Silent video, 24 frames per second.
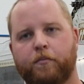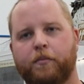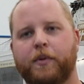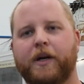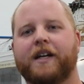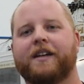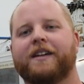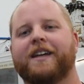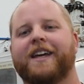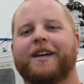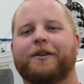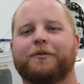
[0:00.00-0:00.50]

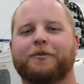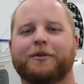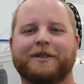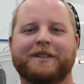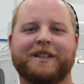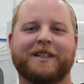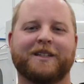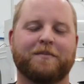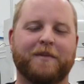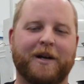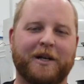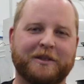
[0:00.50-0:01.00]
But hey, we'll
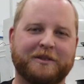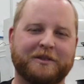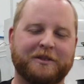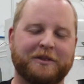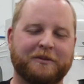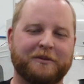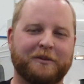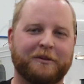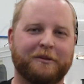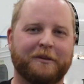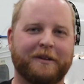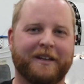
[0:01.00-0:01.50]
take the
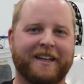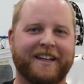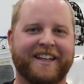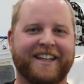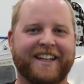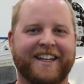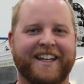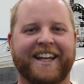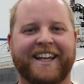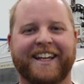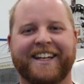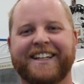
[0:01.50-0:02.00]
milestone where we can
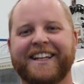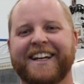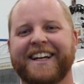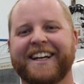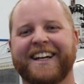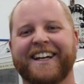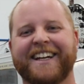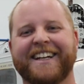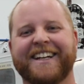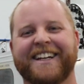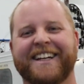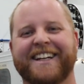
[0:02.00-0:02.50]
get
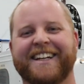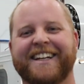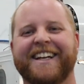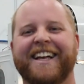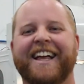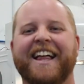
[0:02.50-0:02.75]
it.